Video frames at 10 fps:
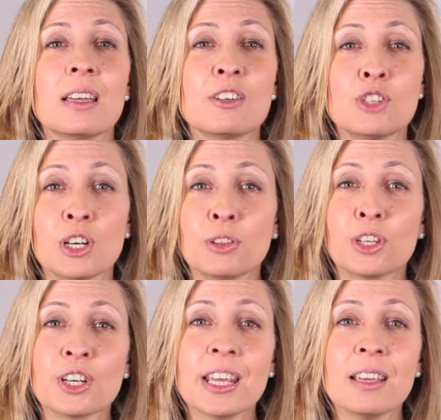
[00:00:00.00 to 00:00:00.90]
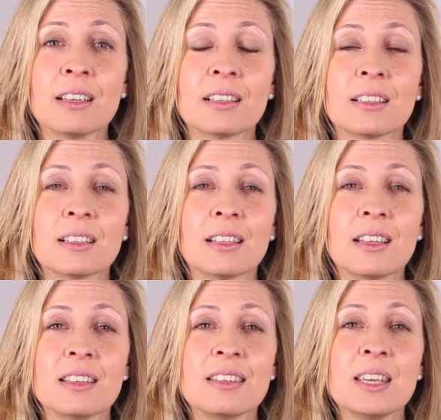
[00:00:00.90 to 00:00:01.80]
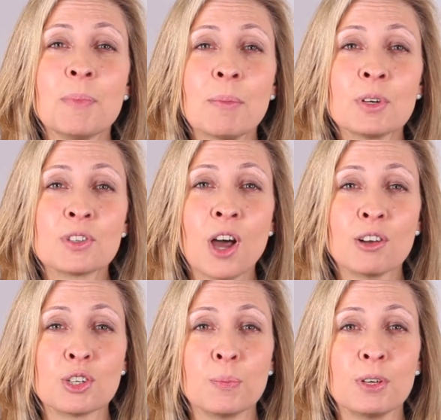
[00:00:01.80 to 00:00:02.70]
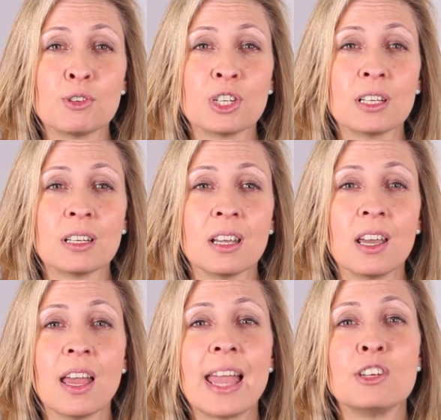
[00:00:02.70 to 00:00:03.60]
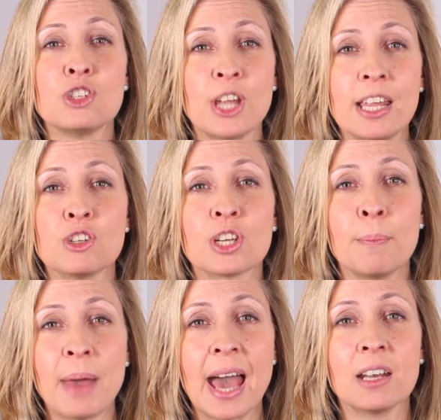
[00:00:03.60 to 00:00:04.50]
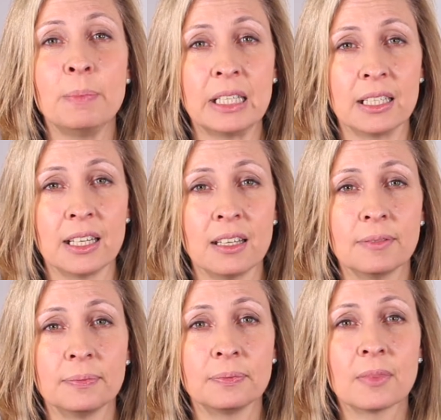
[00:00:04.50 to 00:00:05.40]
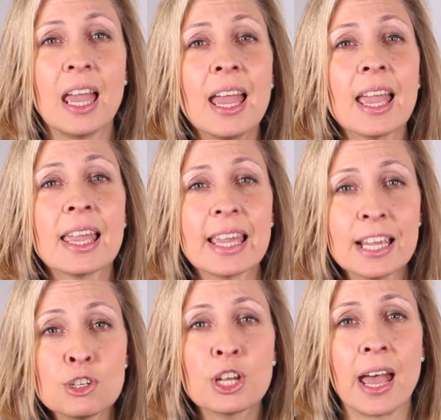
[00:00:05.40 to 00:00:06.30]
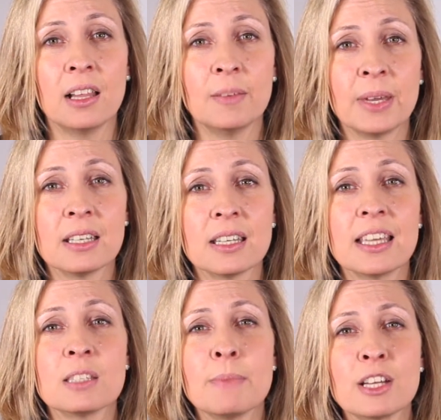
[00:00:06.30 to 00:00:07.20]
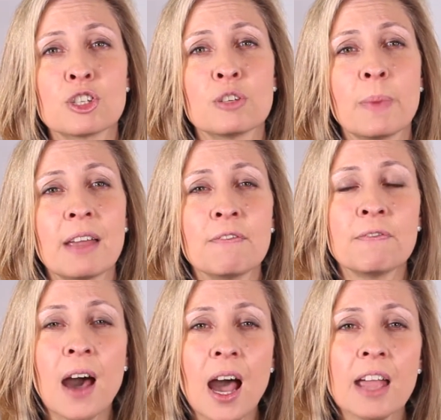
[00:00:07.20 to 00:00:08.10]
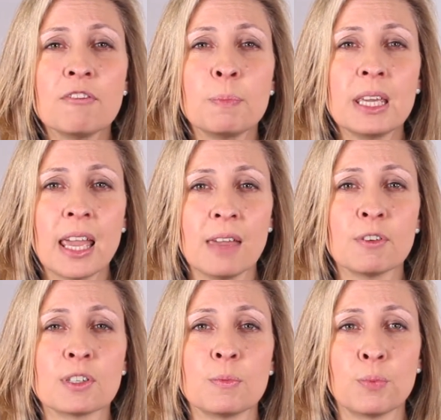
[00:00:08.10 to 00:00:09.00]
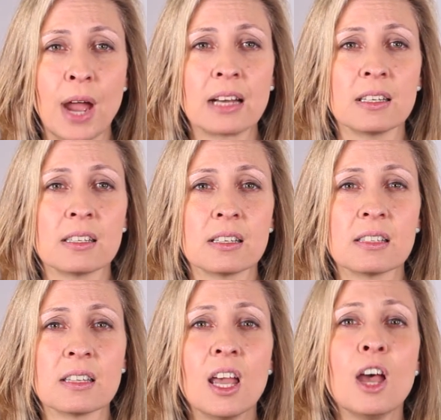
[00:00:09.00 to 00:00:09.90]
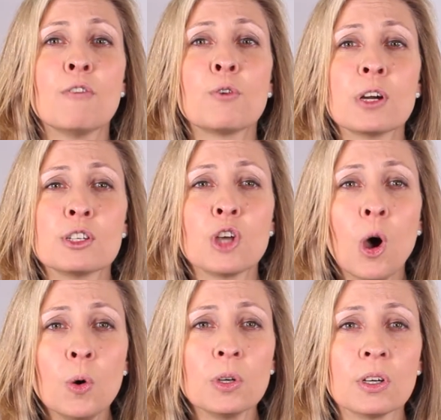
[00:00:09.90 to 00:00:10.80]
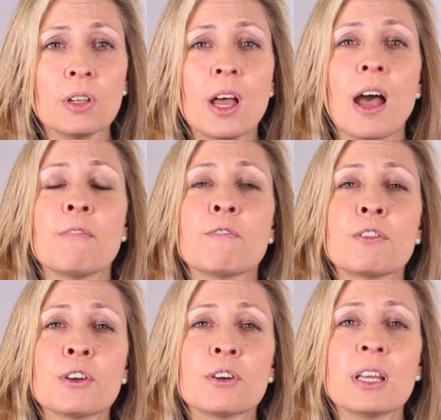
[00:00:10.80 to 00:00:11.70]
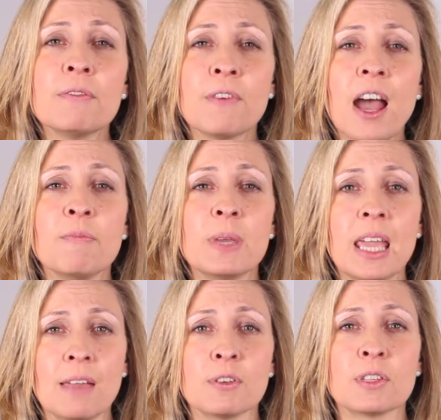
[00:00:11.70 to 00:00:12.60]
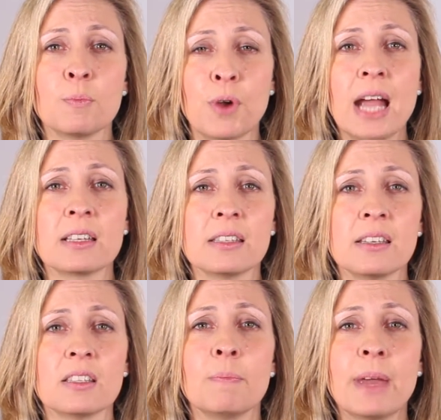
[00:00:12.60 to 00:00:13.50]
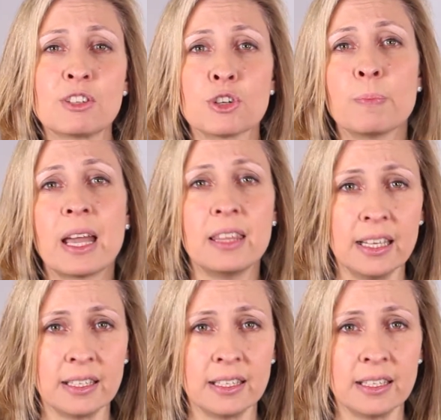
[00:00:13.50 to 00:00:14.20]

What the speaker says: shared learning, team members' contribution, and change compatibility. Each element is measured by 5 behaviors and practices for a total of 35 behaviors and practices measured by the